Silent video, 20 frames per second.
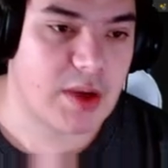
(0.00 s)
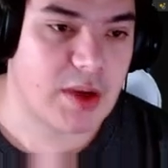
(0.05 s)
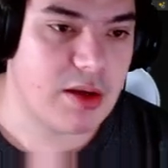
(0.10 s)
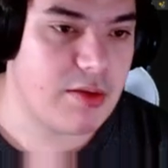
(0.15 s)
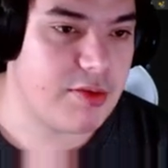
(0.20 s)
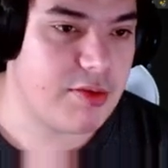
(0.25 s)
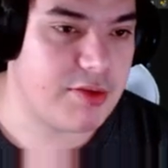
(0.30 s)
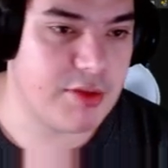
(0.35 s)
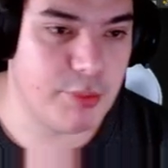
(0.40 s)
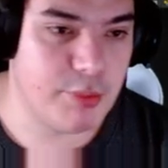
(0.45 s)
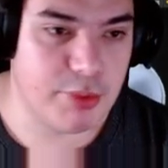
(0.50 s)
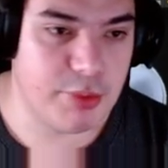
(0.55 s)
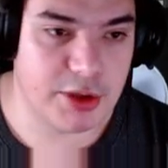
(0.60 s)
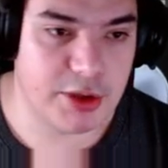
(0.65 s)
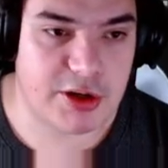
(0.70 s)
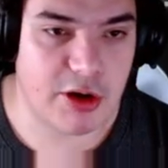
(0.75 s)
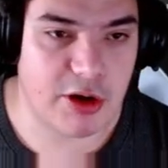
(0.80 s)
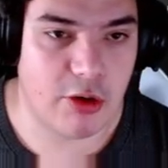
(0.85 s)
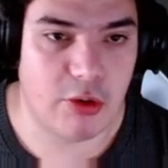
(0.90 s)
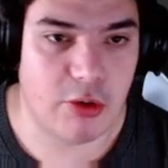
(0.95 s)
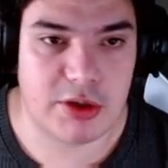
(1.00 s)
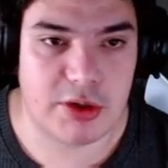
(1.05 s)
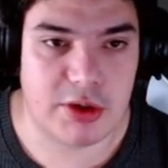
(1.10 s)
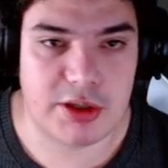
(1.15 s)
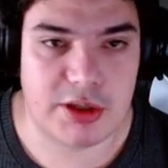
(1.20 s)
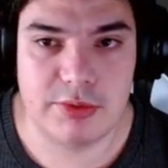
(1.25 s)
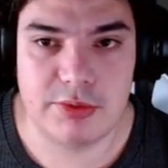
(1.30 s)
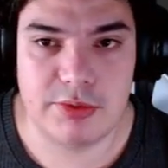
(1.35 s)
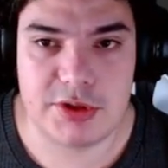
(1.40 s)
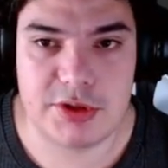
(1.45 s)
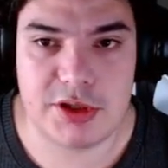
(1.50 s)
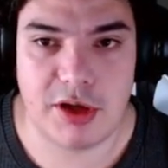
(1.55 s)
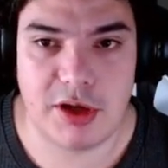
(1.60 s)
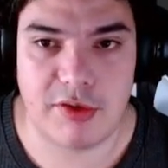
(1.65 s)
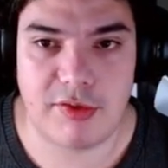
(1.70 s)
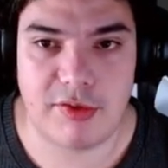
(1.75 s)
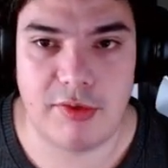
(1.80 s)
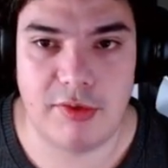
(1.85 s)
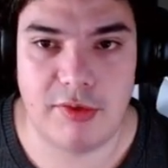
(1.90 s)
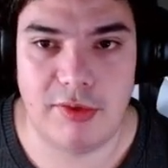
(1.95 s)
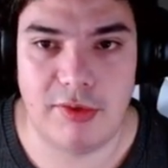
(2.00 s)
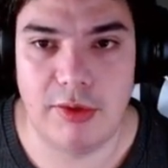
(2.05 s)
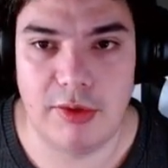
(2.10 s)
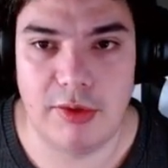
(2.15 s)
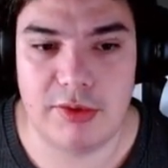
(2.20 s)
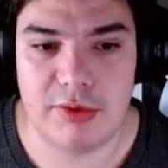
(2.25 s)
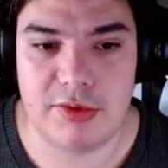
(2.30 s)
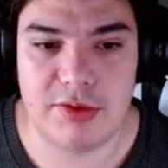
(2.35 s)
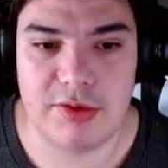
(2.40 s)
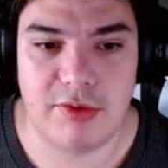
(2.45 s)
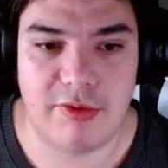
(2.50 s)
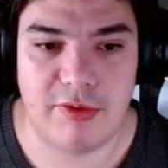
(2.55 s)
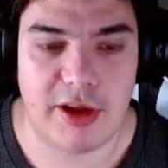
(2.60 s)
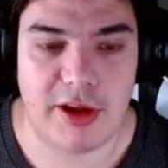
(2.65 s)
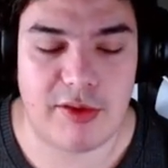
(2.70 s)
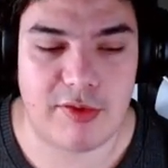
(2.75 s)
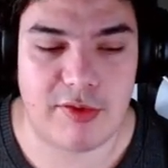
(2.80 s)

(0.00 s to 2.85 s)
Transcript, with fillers: Simple code just to fix